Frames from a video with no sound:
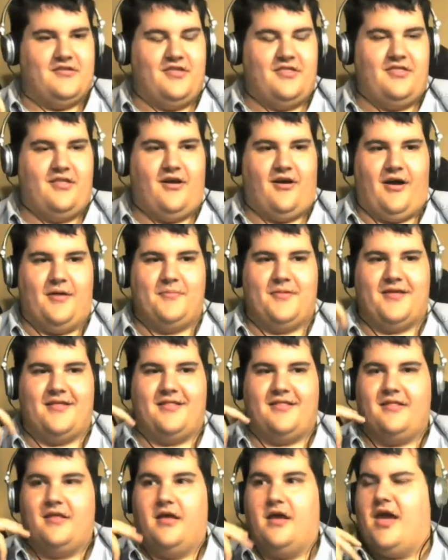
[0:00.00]
No, I
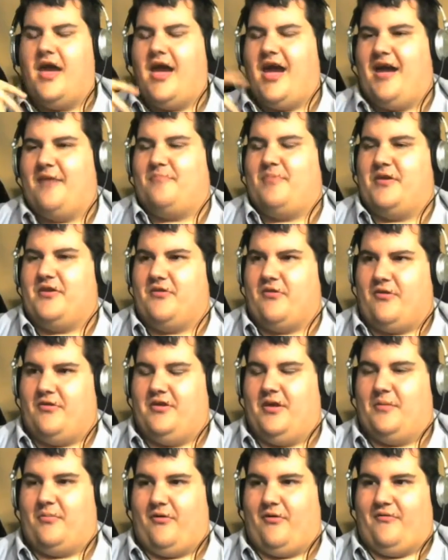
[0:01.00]
mean, I've been here a
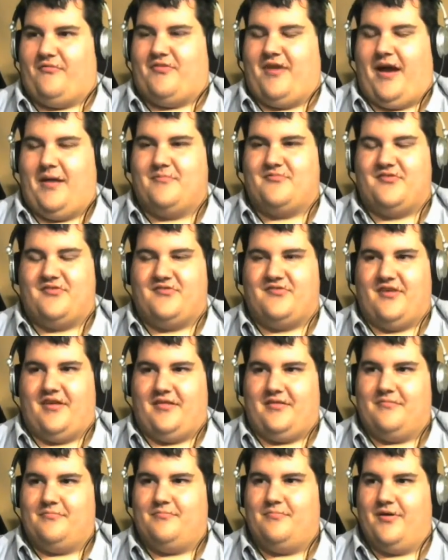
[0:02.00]
number of times.
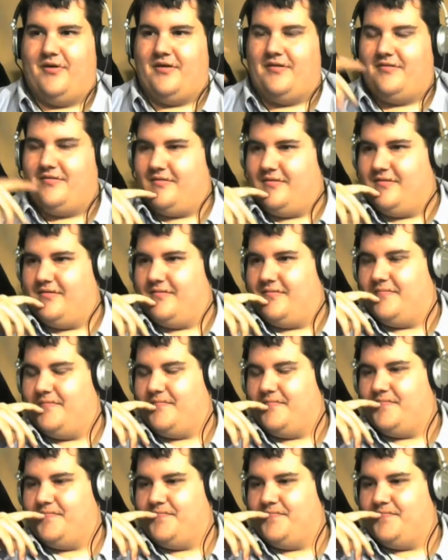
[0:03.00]
exactly, then, but... and vice versa.